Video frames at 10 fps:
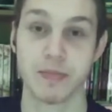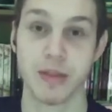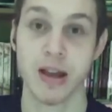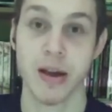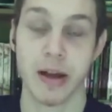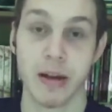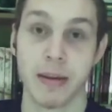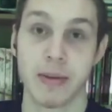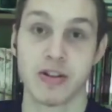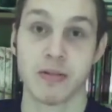Now, that may
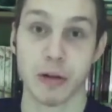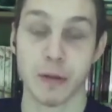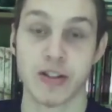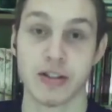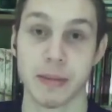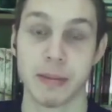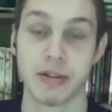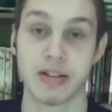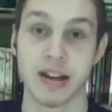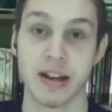be too real for some people
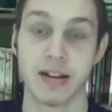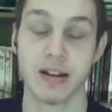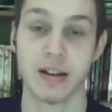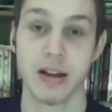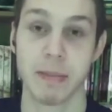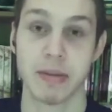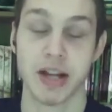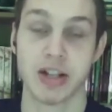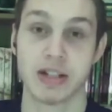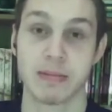to take, but
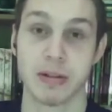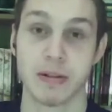that's just a blunt and